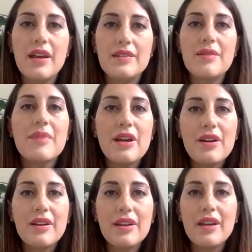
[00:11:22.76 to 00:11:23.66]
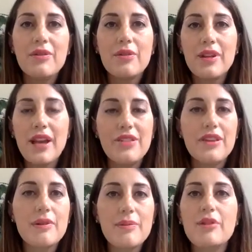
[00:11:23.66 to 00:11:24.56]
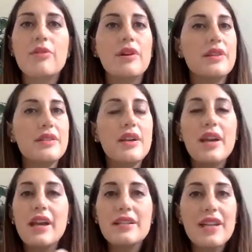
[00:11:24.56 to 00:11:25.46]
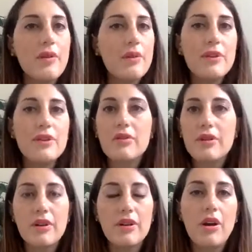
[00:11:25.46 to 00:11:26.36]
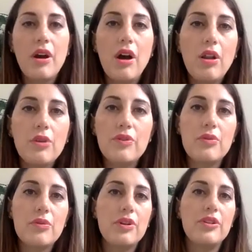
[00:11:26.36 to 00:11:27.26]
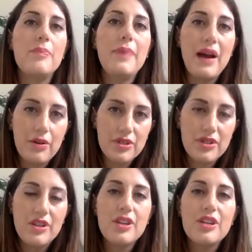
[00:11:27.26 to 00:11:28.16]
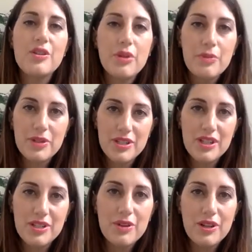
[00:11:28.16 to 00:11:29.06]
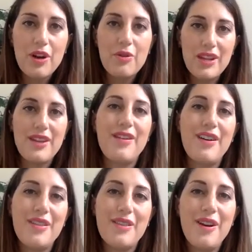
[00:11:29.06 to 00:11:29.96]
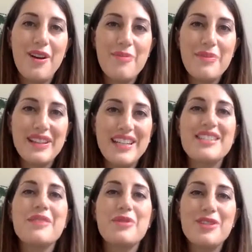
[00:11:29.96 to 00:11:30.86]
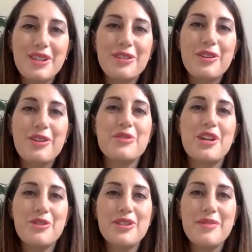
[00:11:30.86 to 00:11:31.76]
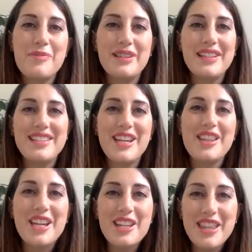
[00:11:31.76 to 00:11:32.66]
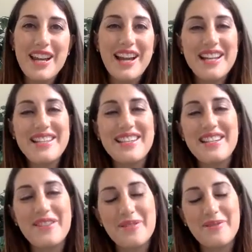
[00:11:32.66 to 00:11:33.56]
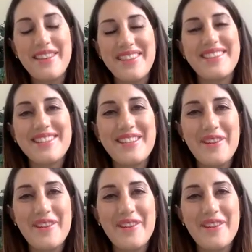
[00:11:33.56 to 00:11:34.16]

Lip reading: American Catholic women or as Endow women who are all over the world about your particular, because we're going to hone in on the Middle East, and particularly those countries in the Middle East that IDC deals with. So.